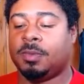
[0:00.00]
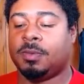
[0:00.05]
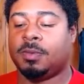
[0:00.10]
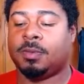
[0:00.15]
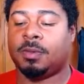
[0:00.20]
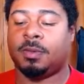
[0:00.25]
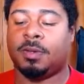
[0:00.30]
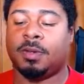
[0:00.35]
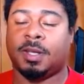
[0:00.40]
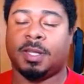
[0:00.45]

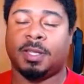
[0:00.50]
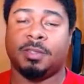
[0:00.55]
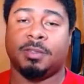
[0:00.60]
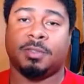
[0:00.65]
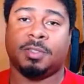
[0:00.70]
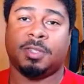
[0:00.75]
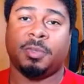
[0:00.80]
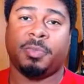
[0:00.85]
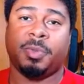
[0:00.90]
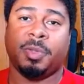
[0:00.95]
39
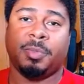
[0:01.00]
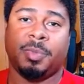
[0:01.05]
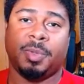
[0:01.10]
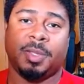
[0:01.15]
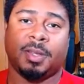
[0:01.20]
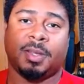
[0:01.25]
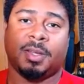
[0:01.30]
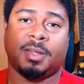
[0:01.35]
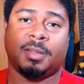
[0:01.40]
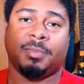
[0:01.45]
Utopia
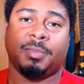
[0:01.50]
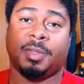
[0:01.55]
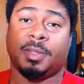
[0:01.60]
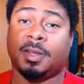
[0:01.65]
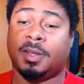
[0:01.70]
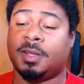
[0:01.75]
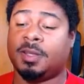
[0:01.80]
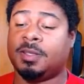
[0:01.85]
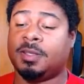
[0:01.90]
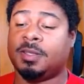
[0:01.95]
Beyond.
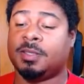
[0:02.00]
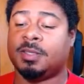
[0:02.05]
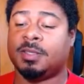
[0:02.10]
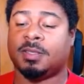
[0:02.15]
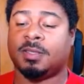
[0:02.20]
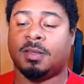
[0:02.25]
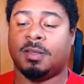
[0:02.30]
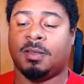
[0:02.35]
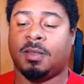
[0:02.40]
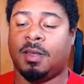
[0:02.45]
Beyond is just
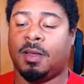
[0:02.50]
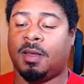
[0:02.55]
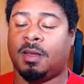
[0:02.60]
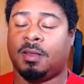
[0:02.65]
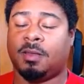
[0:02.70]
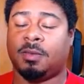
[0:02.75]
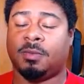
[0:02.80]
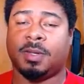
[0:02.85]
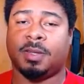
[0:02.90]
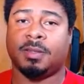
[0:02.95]
an
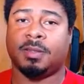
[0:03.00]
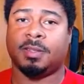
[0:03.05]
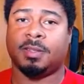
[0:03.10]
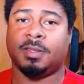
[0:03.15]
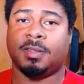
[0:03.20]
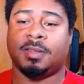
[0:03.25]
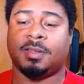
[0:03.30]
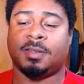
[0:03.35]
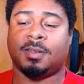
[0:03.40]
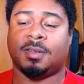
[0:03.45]
all-around
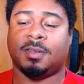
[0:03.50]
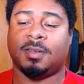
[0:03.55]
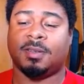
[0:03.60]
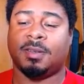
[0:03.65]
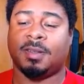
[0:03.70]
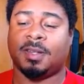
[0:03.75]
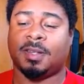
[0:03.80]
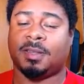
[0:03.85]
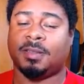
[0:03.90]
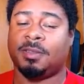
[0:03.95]
good card.
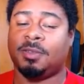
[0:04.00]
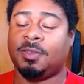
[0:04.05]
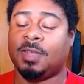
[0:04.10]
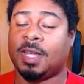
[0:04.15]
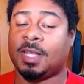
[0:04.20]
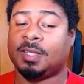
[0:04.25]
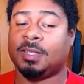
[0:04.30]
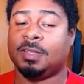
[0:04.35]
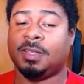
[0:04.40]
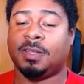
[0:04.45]
You
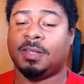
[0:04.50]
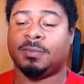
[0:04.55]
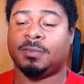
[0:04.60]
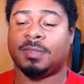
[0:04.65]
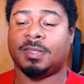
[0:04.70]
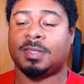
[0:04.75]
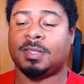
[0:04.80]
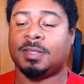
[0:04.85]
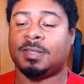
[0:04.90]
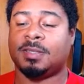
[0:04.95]
got the level
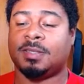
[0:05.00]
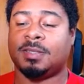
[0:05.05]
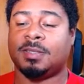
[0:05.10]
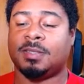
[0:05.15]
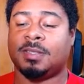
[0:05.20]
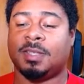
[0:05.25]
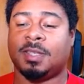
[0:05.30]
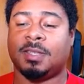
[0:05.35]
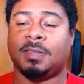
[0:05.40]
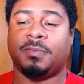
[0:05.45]
6s.
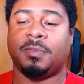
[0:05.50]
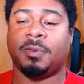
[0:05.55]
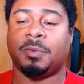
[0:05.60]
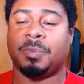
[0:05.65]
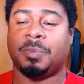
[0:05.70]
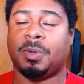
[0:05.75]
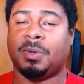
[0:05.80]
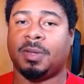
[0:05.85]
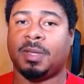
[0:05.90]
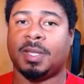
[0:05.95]
If your
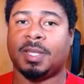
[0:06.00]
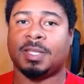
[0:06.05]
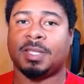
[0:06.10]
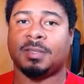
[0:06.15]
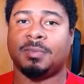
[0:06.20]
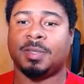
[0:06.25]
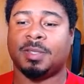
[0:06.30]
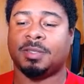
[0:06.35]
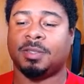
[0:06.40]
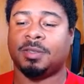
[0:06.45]
opponent has a
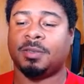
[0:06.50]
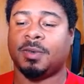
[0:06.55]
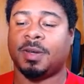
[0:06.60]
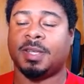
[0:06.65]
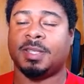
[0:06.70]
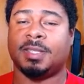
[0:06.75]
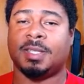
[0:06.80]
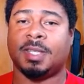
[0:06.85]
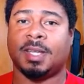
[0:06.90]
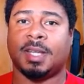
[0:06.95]
bunch of
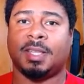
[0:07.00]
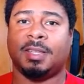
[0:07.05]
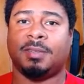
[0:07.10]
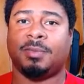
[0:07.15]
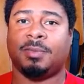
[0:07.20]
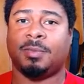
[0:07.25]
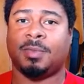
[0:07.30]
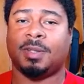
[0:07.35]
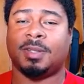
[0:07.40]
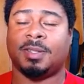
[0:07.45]
crazy
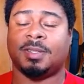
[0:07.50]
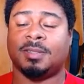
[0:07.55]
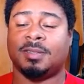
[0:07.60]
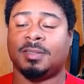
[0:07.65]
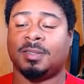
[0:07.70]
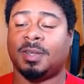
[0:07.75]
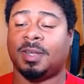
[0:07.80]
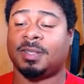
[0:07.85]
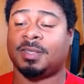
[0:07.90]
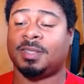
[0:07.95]
high-level monsters
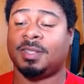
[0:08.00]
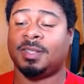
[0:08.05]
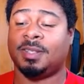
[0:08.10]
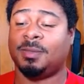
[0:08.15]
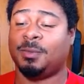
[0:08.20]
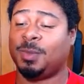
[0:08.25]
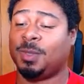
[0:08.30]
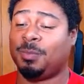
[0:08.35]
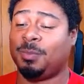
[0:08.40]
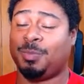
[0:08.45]
out there
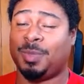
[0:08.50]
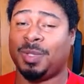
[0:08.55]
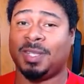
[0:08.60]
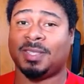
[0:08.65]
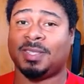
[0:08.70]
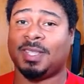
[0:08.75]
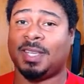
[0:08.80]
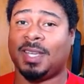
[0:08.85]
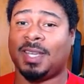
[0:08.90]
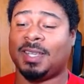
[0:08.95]
with big
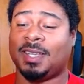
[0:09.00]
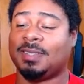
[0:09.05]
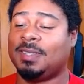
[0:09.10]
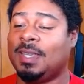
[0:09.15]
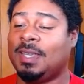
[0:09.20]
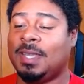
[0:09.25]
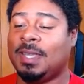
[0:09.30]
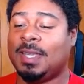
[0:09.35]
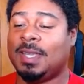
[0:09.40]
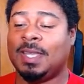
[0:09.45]
attacks,
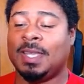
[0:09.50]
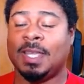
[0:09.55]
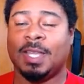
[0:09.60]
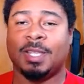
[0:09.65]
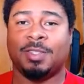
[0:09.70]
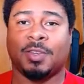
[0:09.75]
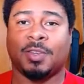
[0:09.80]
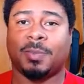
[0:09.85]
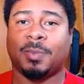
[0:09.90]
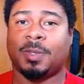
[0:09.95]

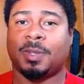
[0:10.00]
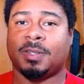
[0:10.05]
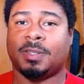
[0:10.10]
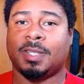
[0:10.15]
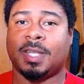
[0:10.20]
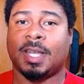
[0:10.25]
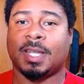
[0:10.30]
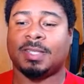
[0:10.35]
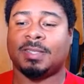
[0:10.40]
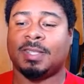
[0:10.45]
drop their
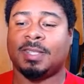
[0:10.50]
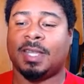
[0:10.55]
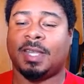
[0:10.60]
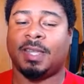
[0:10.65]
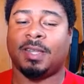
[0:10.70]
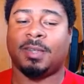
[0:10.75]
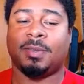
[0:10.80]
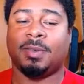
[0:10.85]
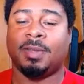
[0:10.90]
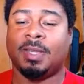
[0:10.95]
attacks
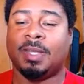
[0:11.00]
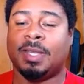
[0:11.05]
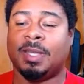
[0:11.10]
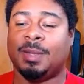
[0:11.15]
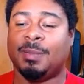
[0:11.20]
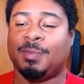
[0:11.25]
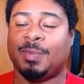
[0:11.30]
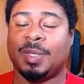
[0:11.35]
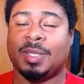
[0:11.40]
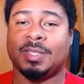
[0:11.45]
down,
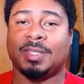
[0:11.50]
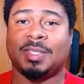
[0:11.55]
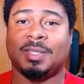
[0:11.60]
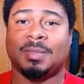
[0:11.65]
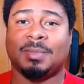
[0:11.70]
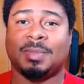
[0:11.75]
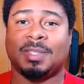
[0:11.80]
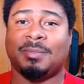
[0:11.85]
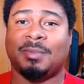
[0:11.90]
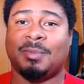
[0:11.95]
pendulum
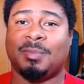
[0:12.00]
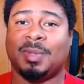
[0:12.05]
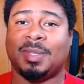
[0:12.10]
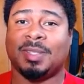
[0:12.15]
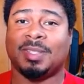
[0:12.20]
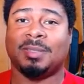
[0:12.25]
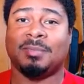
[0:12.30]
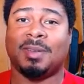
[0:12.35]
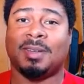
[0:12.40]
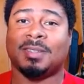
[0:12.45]
summon a
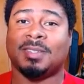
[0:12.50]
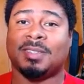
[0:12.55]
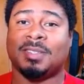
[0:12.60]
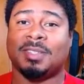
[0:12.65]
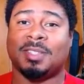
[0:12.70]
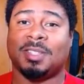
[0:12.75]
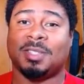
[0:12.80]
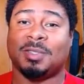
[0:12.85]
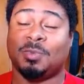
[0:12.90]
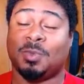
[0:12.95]
bunch of monsters,
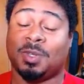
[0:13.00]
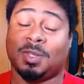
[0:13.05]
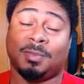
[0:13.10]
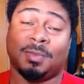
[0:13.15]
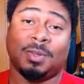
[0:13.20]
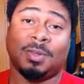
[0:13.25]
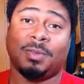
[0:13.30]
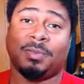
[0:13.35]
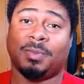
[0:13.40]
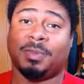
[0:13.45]
just run them
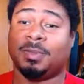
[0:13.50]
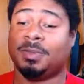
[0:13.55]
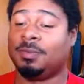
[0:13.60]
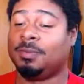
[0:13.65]
over,